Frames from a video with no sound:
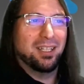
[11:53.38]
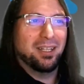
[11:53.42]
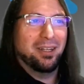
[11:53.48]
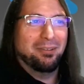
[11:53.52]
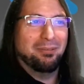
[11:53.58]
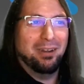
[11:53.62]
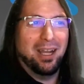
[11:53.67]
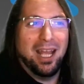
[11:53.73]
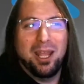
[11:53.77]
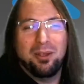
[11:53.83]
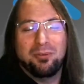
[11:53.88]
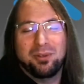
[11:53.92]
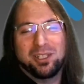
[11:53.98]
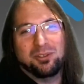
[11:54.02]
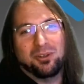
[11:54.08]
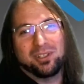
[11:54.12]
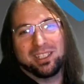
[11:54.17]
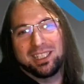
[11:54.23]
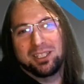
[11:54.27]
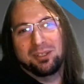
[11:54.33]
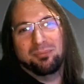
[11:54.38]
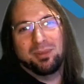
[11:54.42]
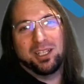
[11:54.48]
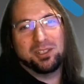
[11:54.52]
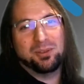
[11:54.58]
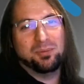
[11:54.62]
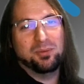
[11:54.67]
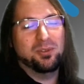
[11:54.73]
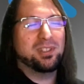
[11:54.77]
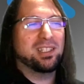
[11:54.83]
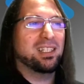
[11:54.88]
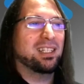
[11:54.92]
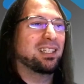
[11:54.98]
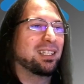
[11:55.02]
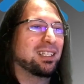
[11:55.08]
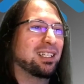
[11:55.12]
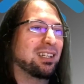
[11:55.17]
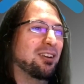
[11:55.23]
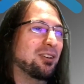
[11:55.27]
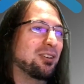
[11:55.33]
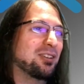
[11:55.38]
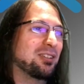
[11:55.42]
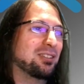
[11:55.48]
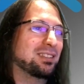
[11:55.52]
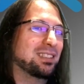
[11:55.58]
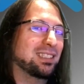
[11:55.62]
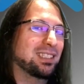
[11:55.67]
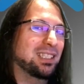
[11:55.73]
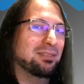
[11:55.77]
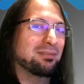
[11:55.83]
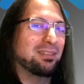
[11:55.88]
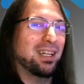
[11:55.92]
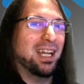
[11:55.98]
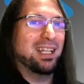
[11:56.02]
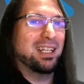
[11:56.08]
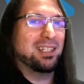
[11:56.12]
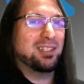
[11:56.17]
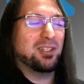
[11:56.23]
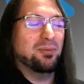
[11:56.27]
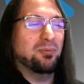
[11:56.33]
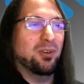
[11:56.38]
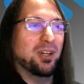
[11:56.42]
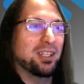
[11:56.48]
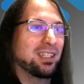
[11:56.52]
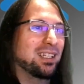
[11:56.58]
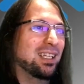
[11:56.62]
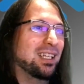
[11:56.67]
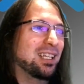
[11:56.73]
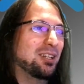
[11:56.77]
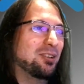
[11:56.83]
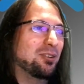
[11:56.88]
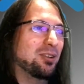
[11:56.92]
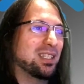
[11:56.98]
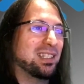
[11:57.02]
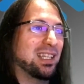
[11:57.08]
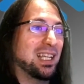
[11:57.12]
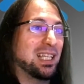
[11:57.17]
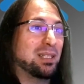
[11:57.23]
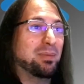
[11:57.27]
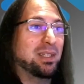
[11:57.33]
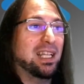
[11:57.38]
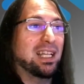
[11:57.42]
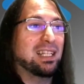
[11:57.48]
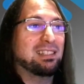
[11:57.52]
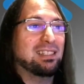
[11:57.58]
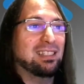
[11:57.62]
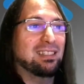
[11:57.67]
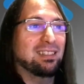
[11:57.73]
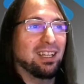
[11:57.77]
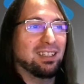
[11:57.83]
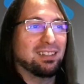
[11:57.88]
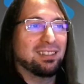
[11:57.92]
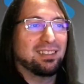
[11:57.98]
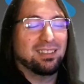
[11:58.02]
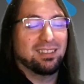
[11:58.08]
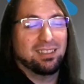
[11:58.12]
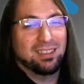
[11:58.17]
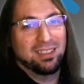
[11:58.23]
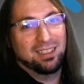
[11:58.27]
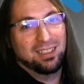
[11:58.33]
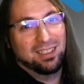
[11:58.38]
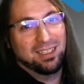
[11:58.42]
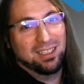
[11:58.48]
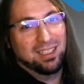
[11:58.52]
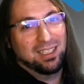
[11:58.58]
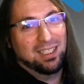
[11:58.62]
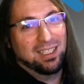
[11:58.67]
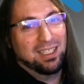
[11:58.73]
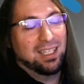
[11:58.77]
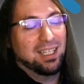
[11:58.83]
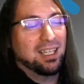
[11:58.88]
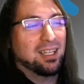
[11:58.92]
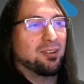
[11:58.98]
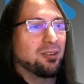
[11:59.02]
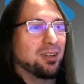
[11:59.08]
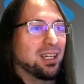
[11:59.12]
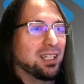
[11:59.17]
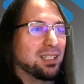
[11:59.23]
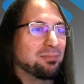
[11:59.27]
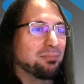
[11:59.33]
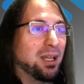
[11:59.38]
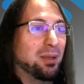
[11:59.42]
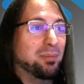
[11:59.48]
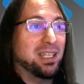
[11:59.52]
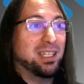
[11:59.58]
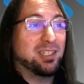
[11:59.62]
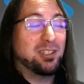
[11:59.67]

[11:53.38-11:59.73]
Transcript: Why are we talking about music or inviting someone who has experience in that? Well, maybe